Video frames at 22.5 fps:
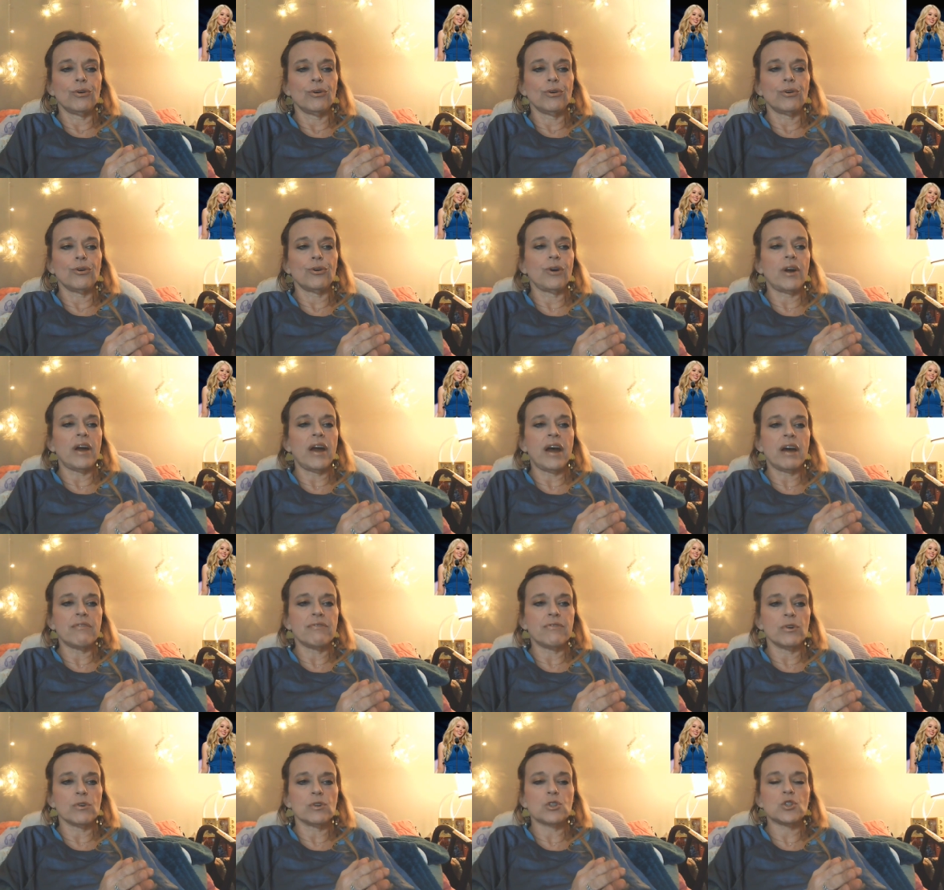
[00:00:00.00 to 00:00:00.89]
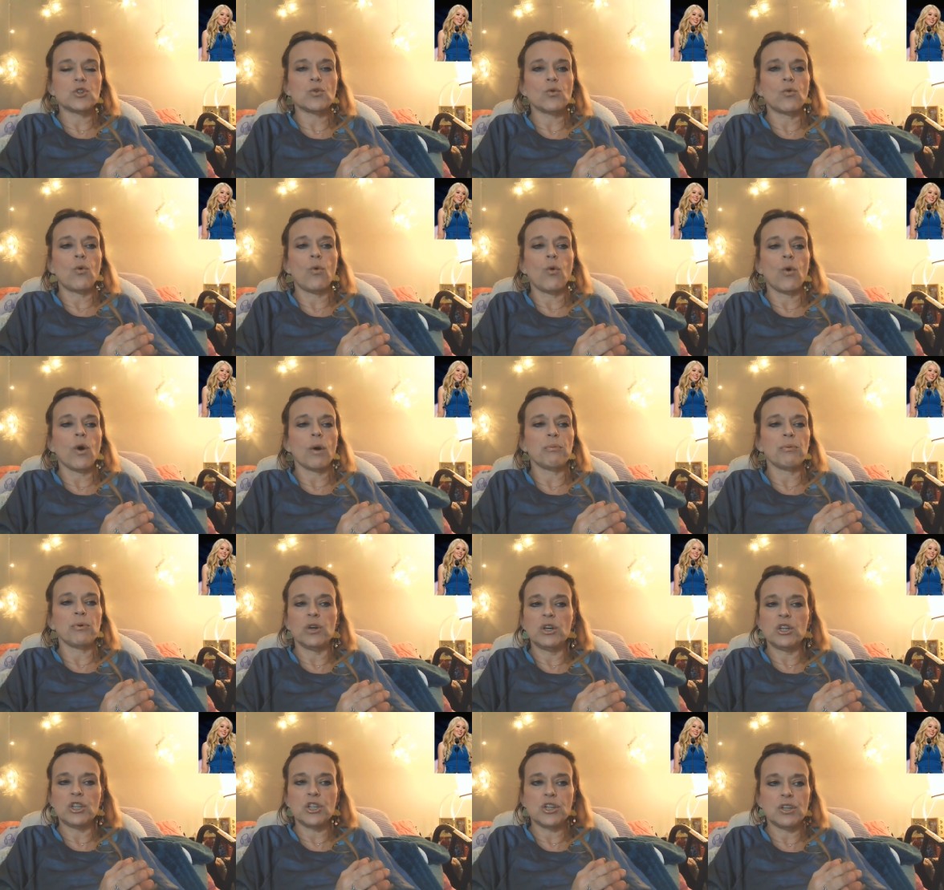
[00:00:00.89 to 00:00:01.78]
efforts or
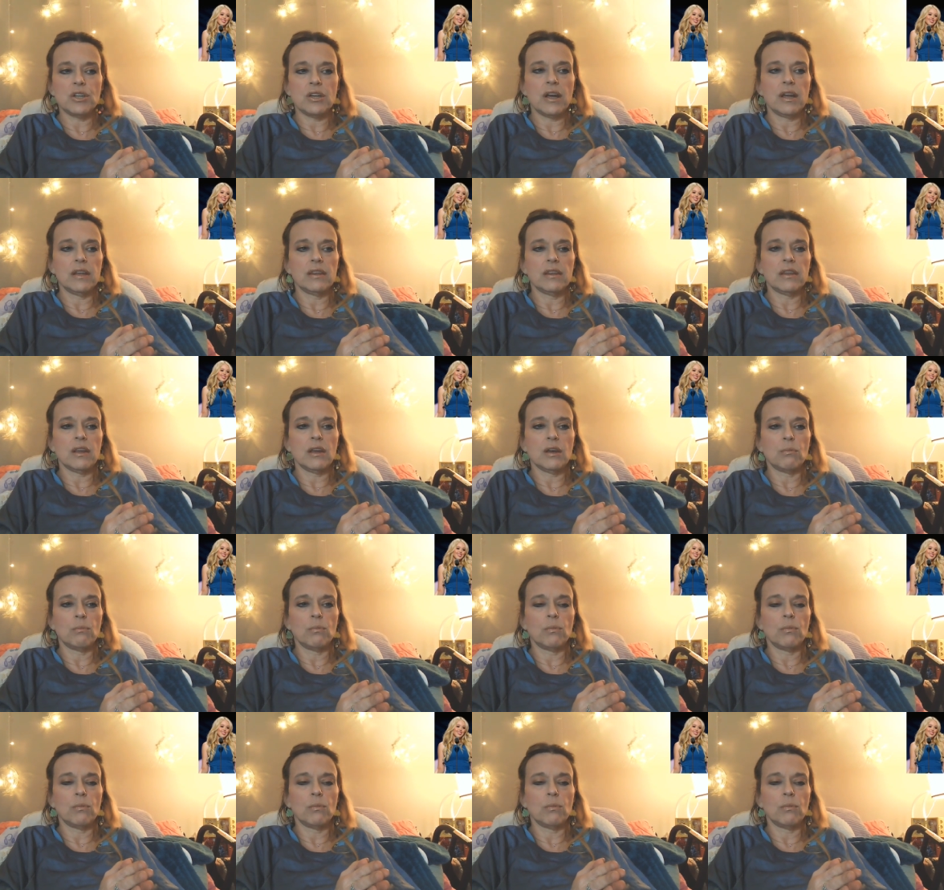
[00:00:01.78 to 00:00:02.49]
appreciate them